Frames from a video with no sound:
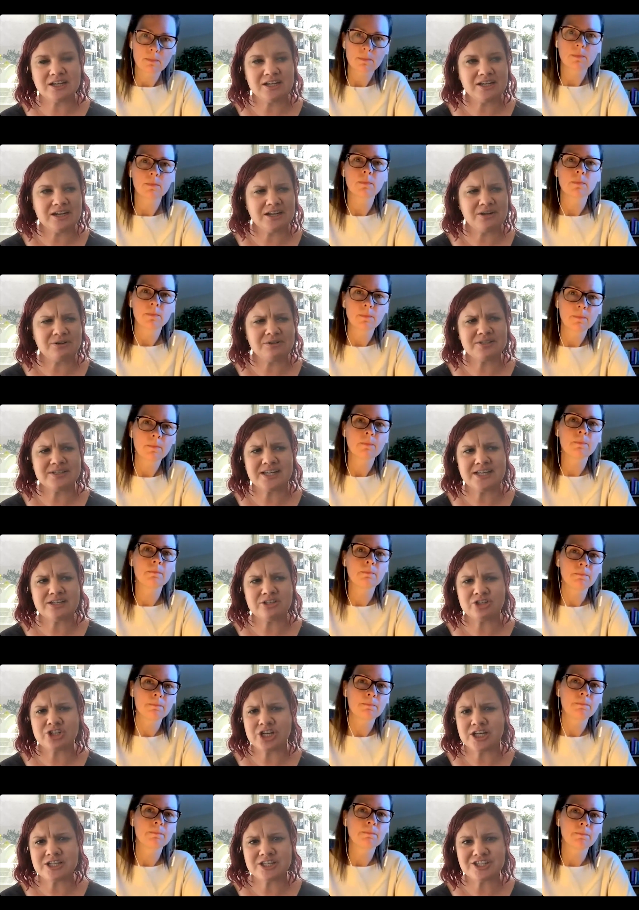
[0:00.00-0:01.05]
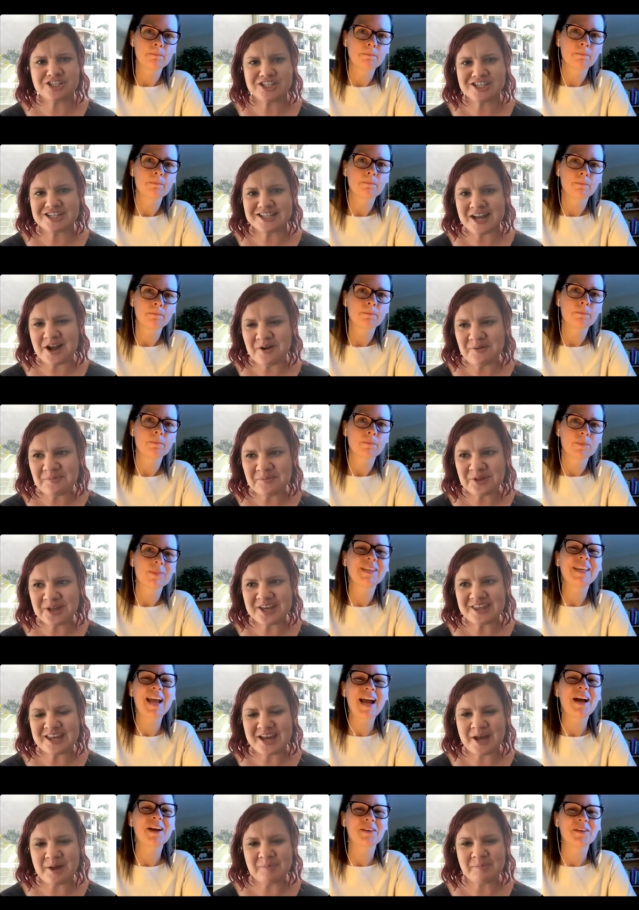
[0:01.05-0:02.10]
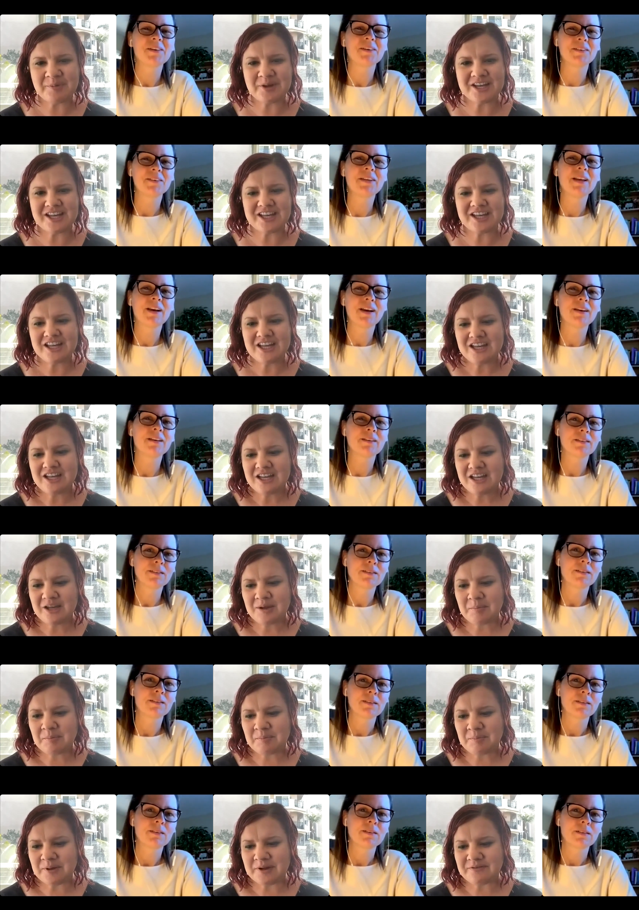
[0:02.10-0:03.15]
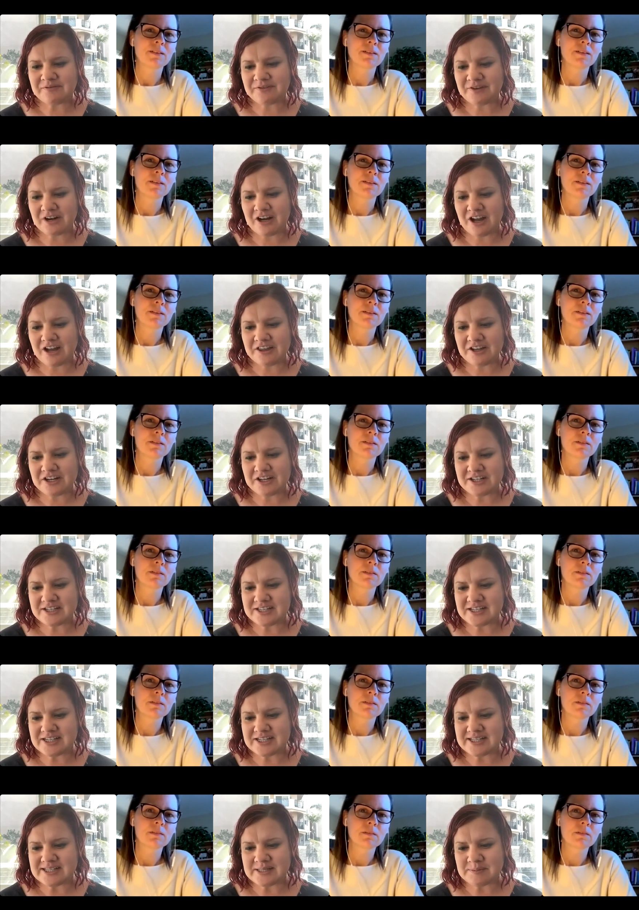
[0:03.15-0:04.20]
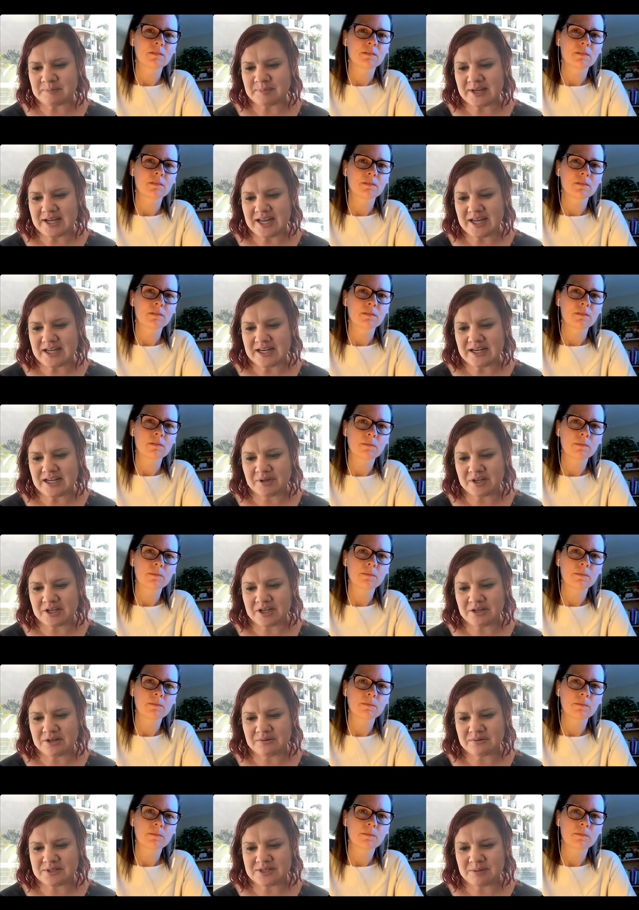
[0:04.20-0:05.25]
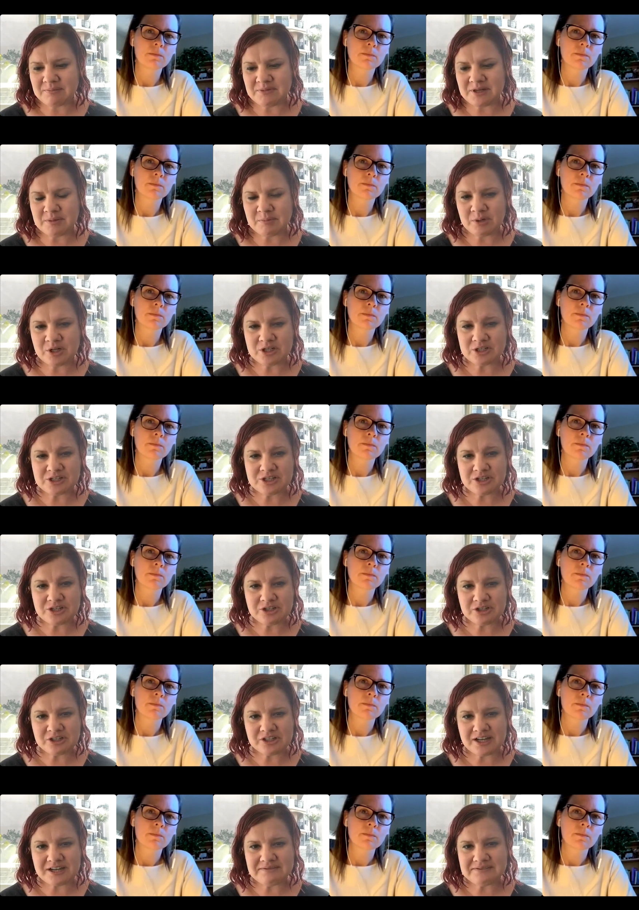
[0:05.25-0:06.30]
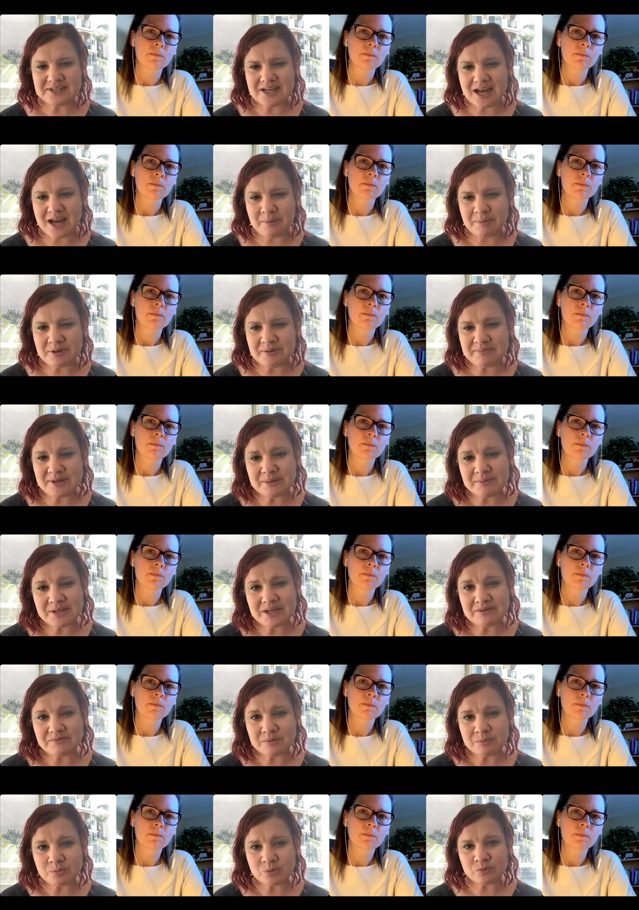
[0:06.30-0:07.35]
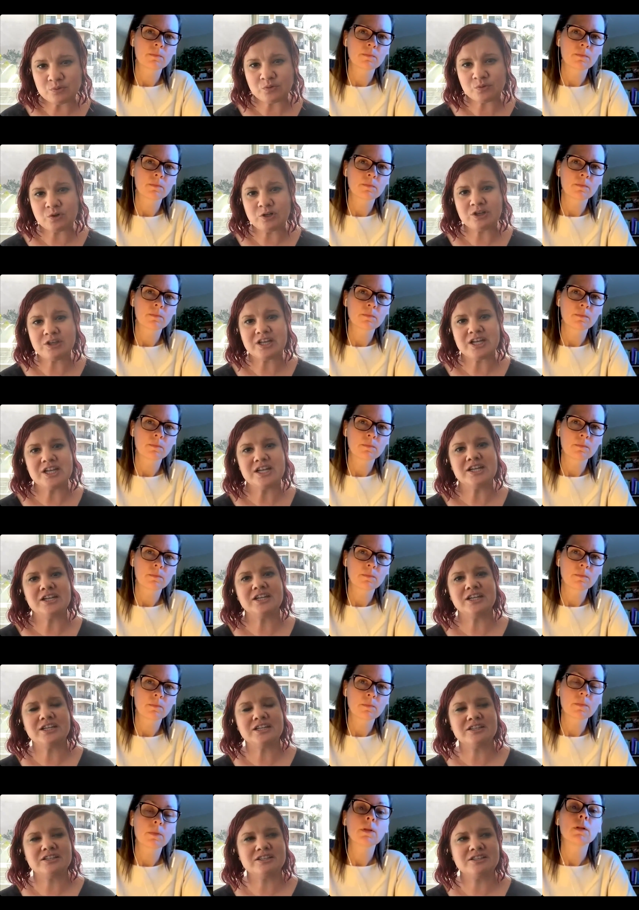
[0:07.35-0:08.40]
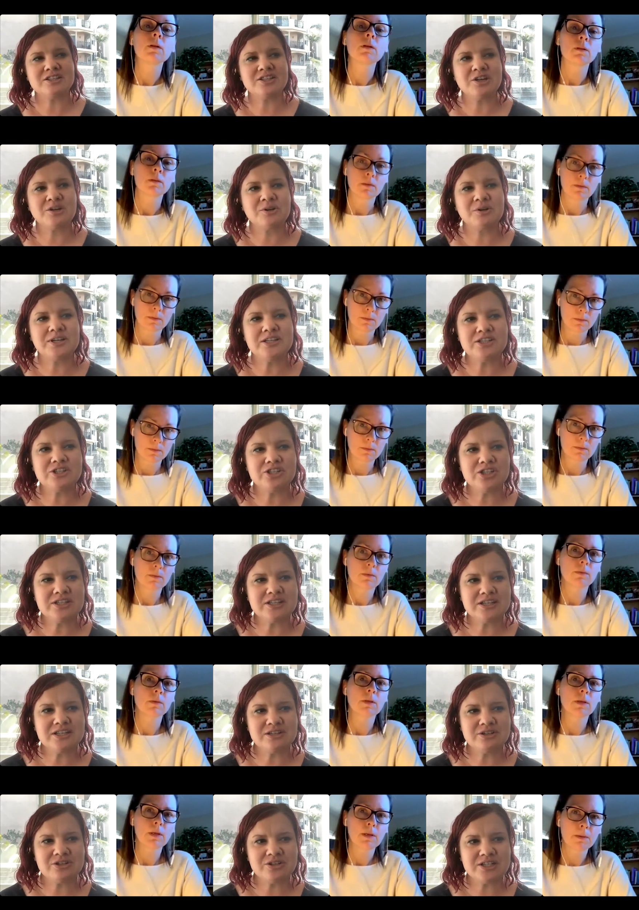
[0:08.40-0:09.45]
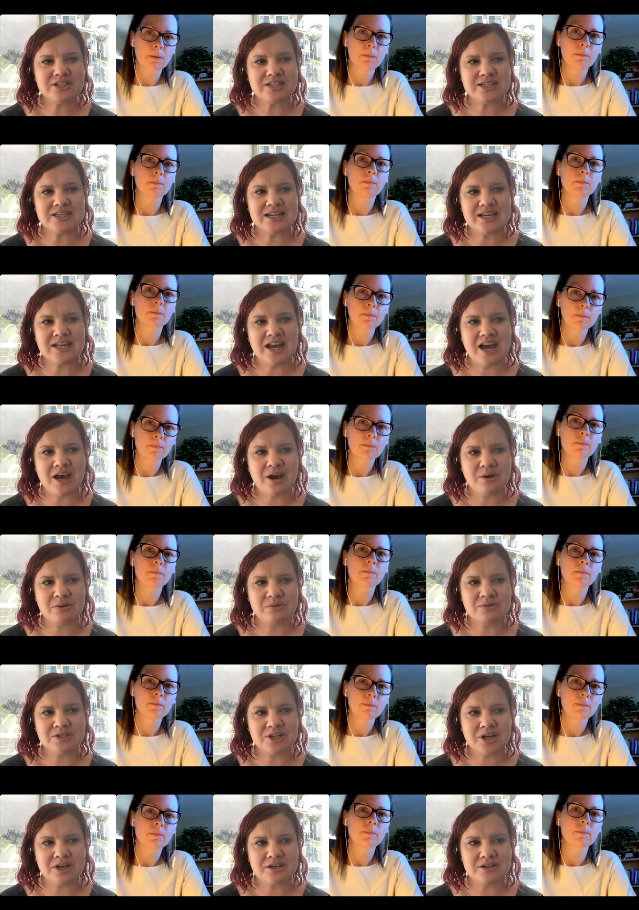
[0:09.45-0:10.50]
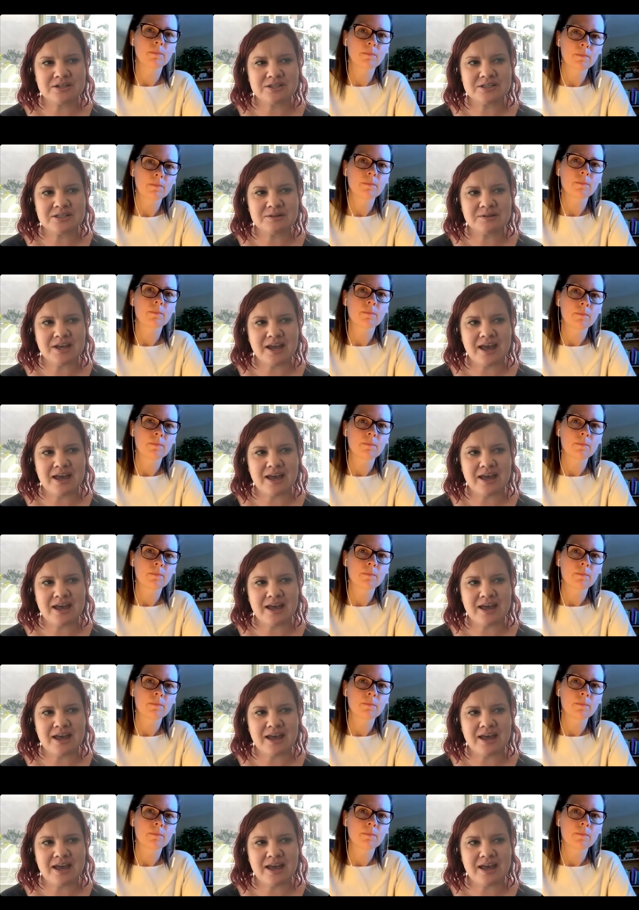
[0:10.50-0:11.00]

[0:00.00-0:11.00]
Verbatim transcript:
Speaker 1: and I don't mm-hmm. say just to downplay yeah. that, but yeah. But for others, it's been, you know, something personal in their lives that happened maybe even before then. And so it's just interesting yeah. how dogs